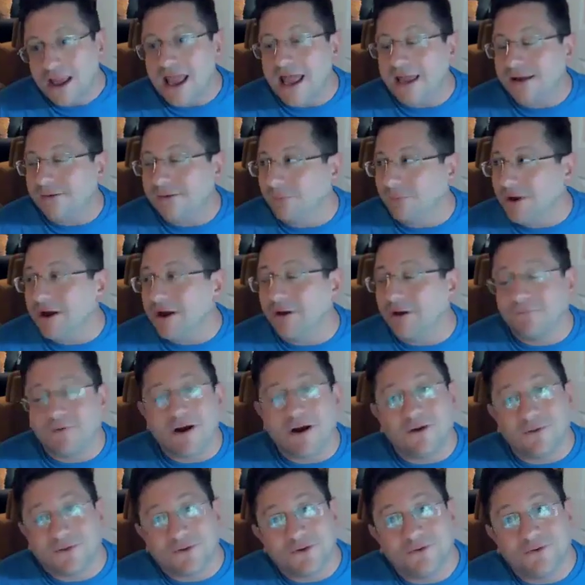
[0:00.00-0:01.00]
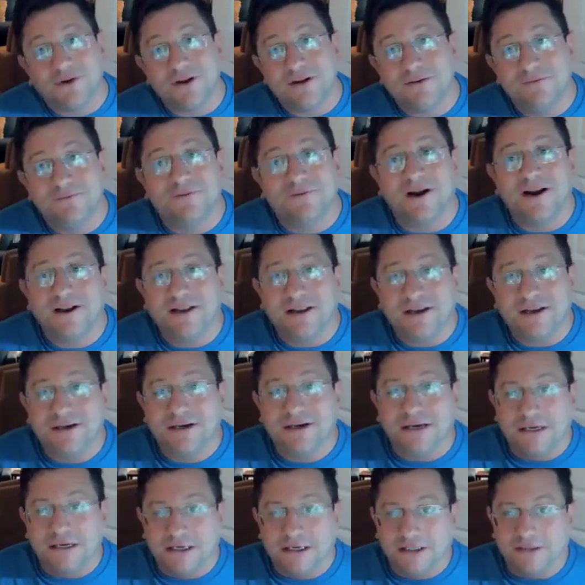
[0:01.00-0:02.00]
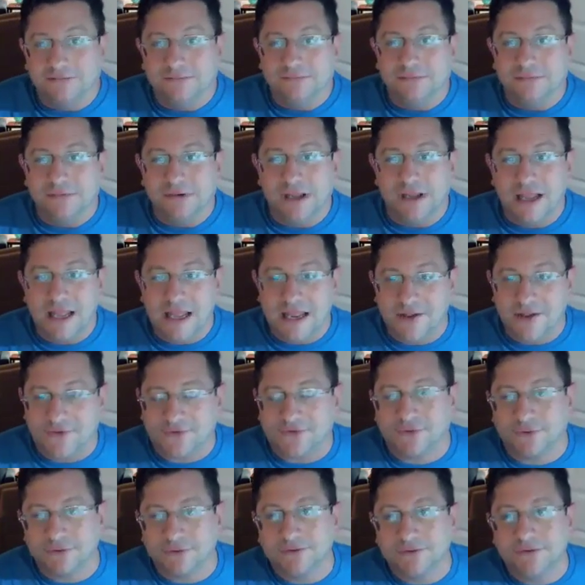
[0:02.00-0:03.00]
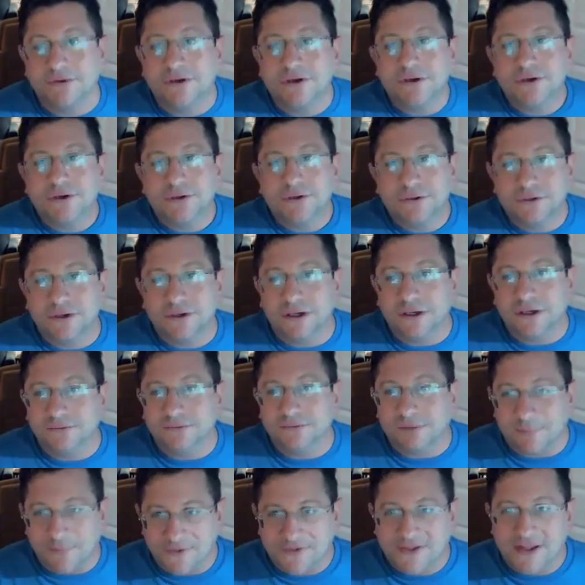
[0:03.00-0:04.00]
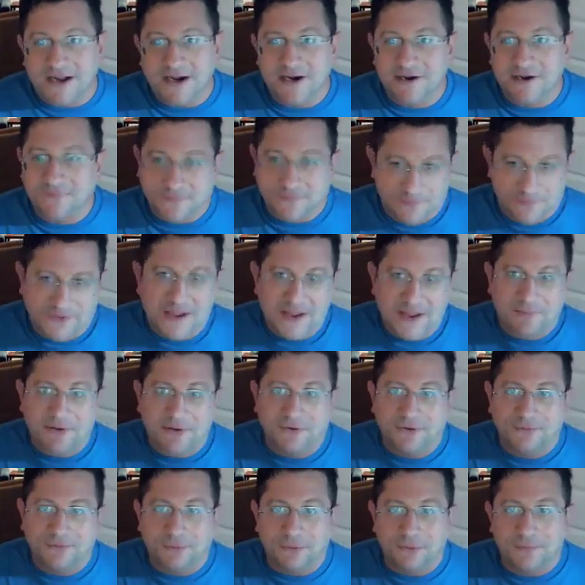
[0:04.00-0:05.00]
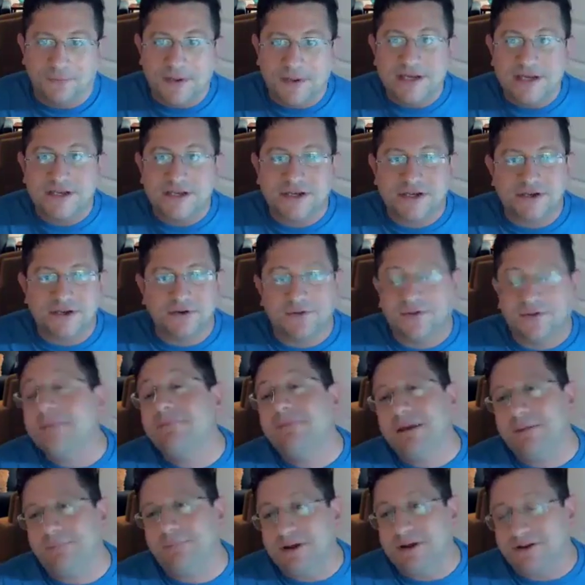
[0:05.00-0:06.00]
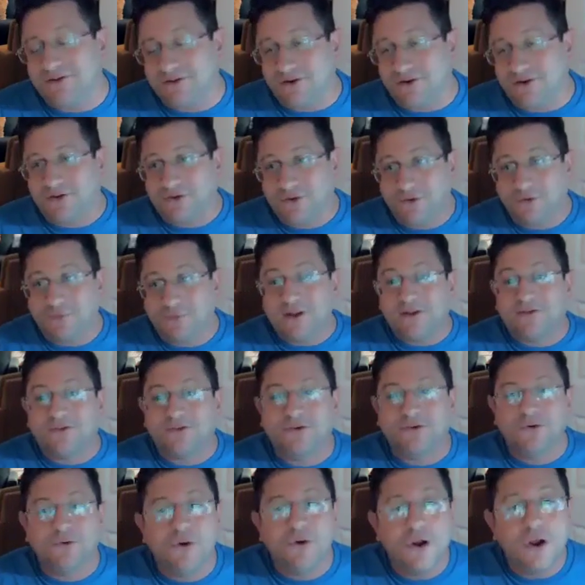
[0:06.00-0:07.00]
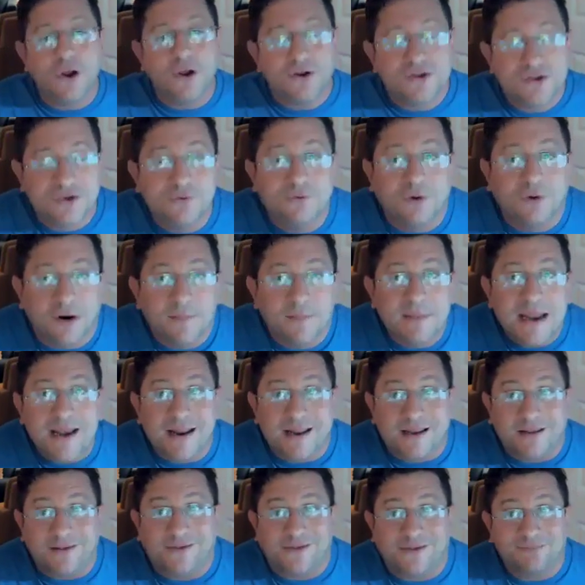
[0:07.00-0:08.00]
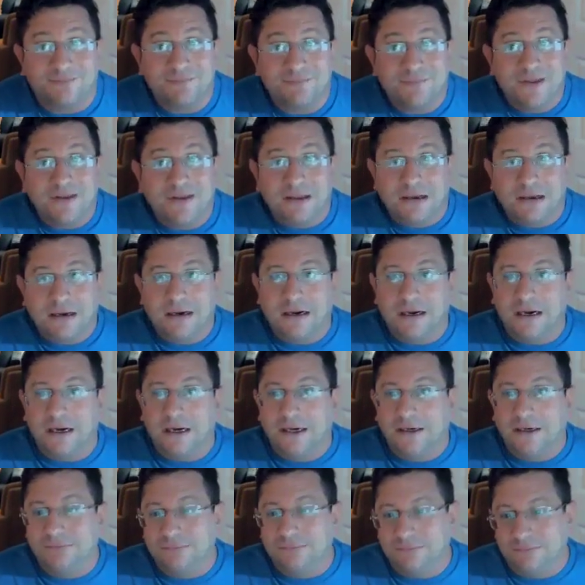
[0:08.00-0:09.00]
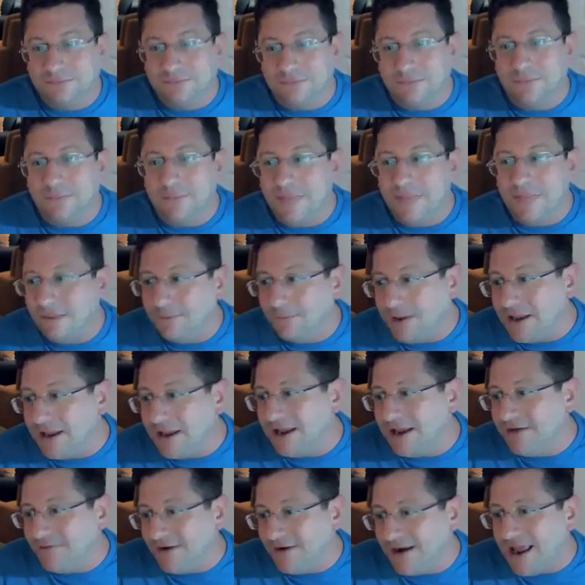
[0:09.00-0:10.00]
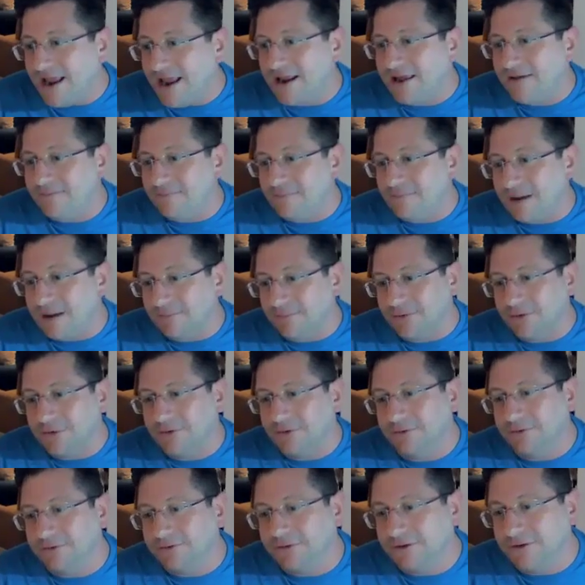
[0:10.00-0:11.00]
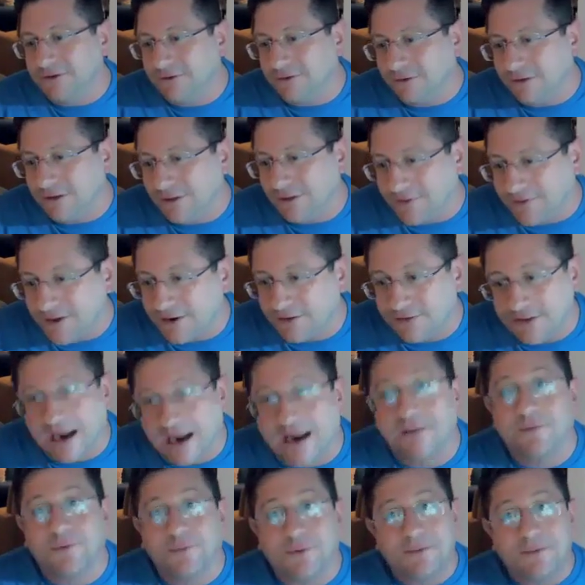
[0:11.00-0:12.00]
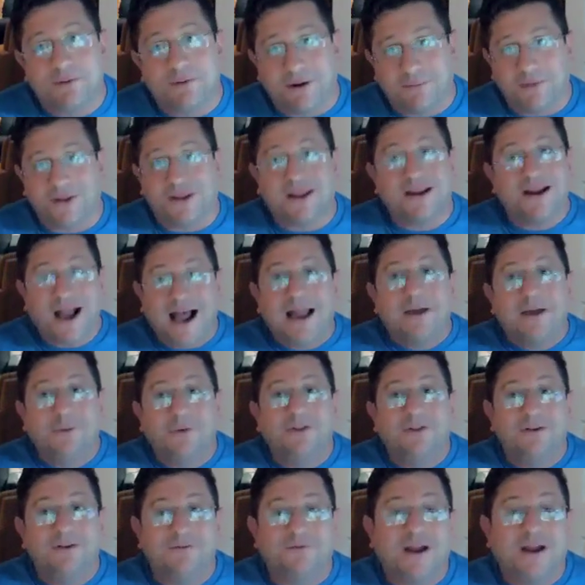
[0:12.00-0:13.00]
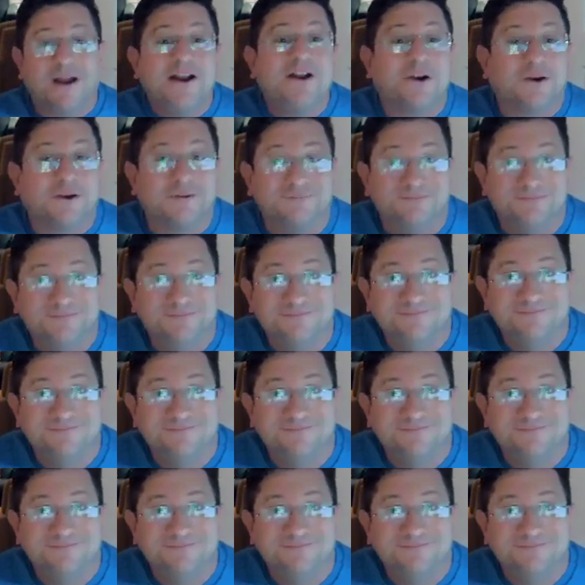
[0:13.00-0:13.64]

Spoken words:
and we have also invited a certain representative from St. Pete Beach, excuse me, to our meetings. We even had a member who said, "I'm a Republican. I will invite her."